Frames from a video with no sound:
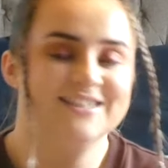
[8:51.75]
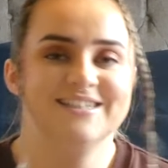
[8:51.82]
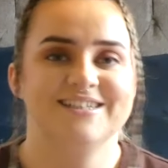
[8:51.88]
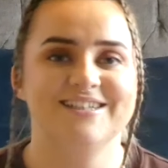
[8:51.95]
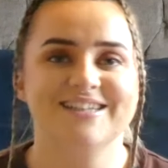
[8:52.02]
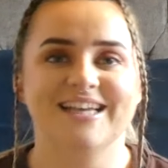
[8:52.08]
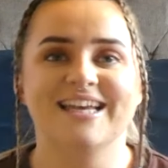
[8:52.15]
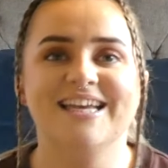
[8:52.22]

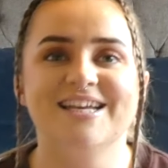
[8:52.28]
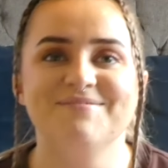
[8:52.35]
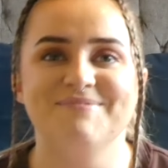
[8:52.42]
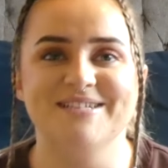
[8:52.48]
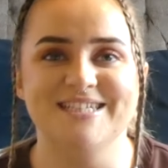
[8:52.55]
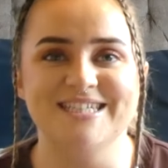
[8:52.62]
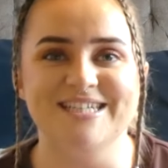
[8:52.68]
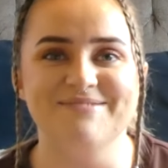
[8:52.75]
Got the
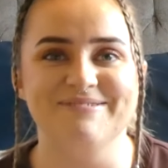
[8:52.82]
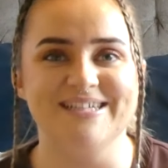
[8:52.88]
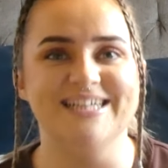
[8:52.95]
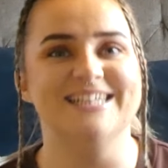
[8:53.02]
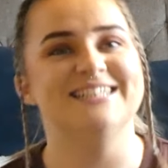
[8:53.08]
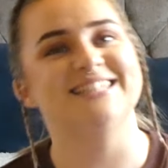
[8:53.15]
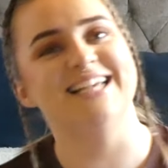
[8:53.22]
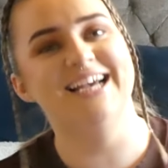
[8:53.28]
heebie
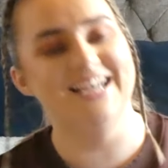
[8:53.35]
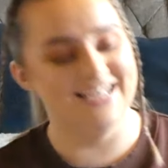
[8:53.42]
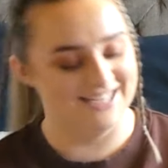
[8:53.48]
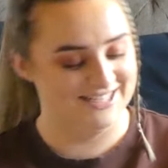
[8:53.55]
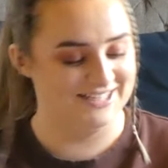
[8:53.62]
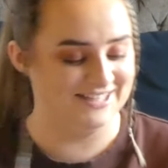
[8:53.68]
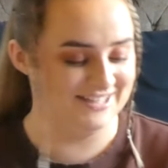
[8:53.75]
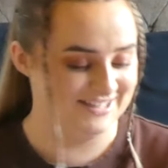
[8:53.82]

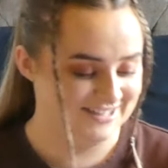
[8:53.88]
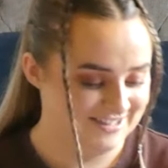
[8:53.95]
jeebies.